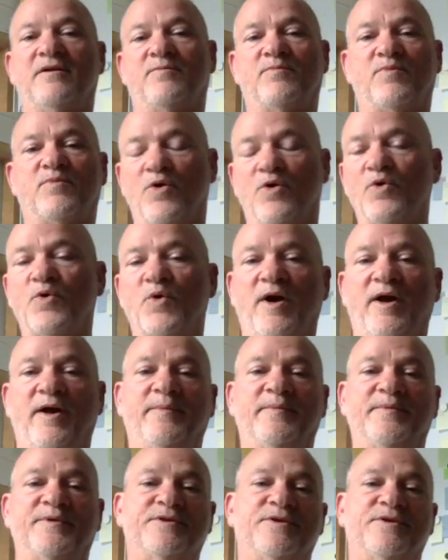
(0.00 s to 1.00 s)

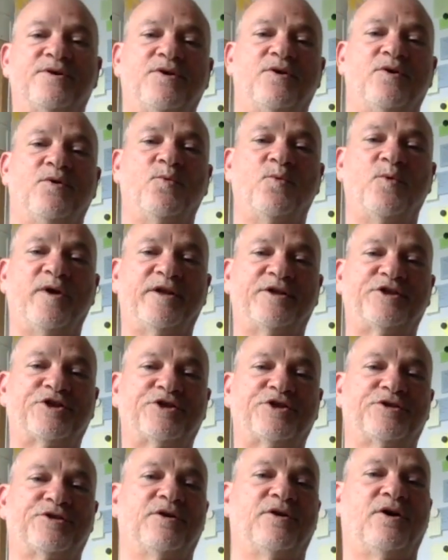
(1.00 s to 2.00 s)
programs
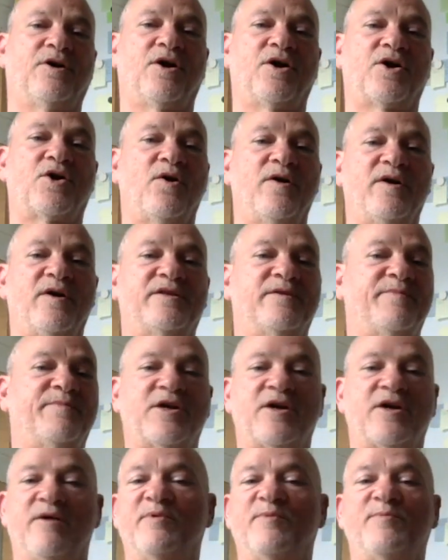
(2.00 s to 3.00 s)
which are going to
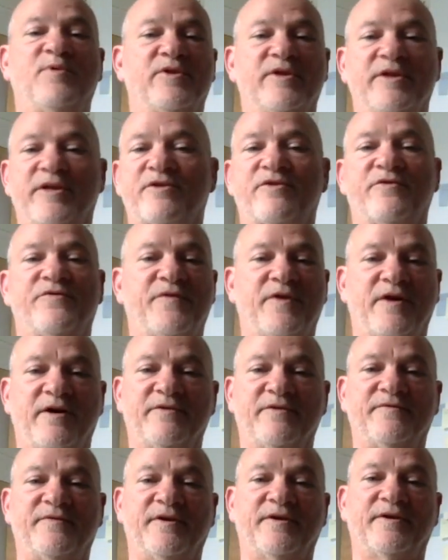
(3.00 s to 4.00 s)
become a political
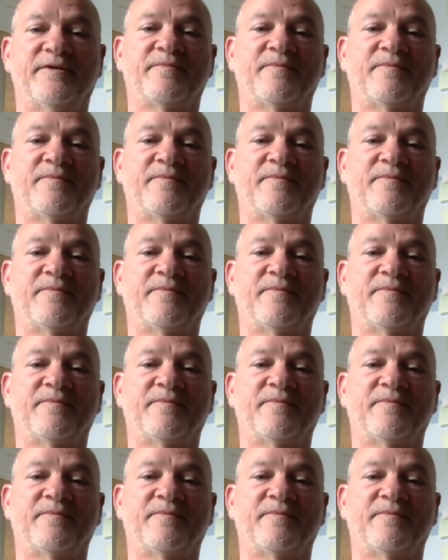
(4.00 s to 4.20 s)
firefight.